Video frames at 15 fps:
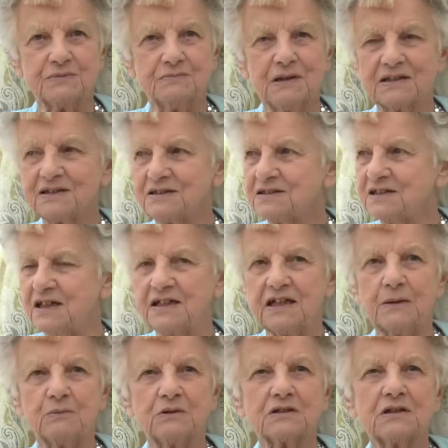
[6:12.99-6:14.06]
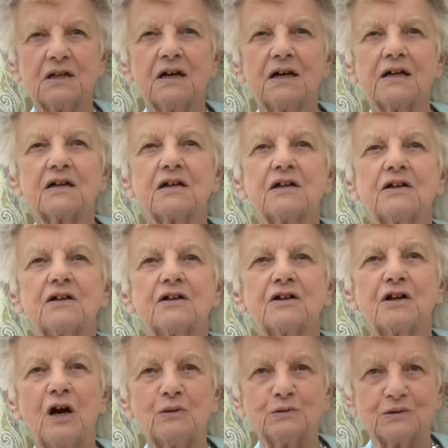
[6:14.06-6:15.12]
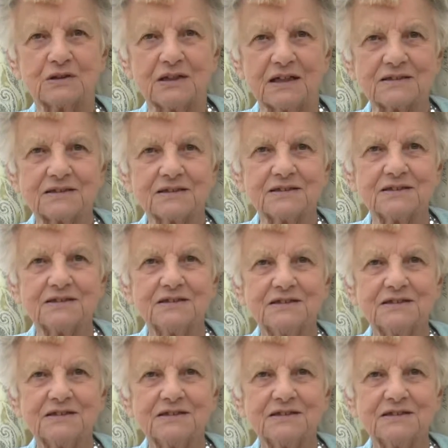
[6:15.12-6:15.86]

Mother said it was like gold dust.